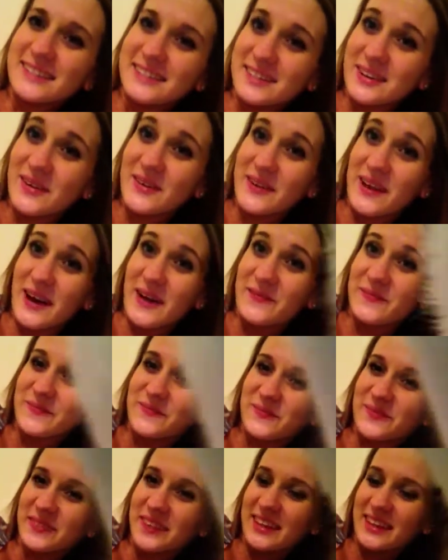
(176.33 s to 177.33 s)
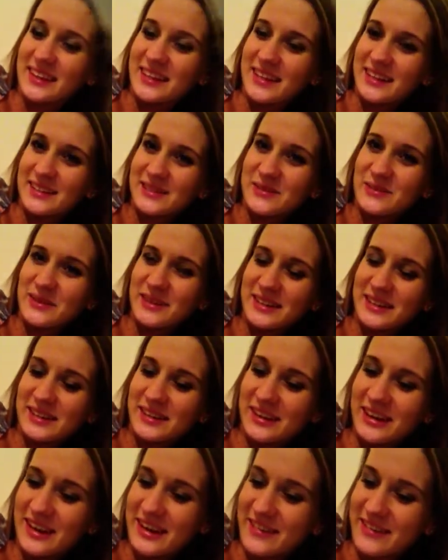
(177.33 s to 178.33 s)
So yeah, that's one
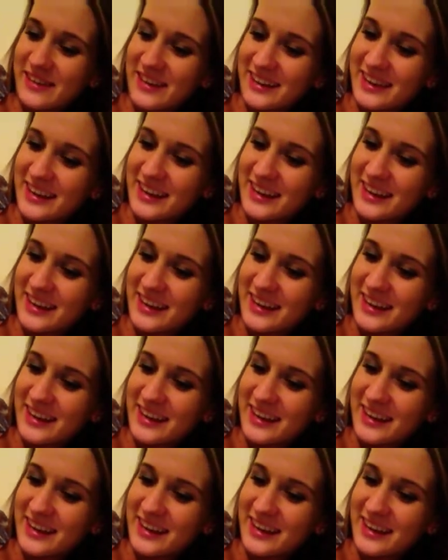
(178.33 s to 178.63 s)
craving